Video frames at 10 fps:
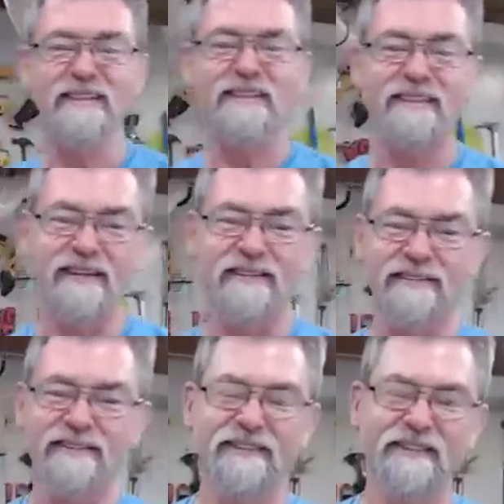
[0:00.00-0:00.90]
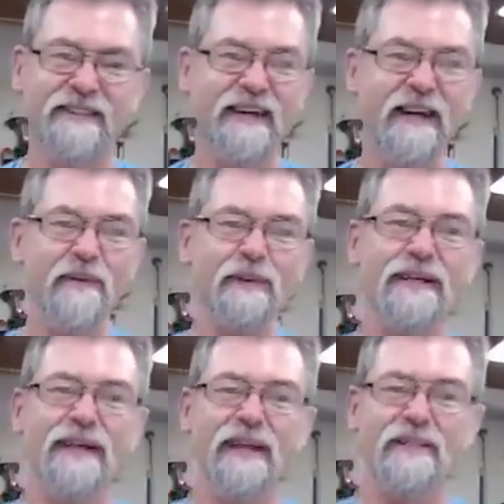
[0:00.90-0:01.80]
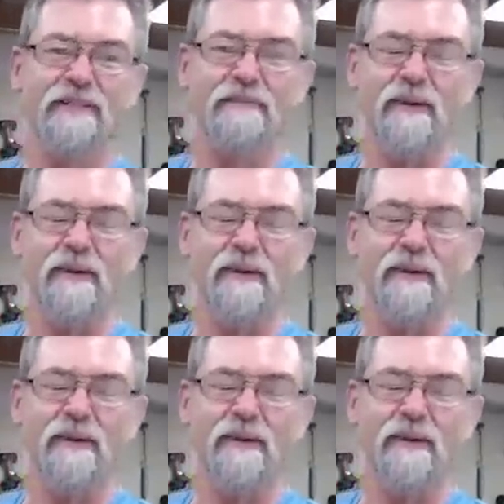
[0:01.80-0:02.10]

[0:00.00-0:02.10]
So, can anyone guess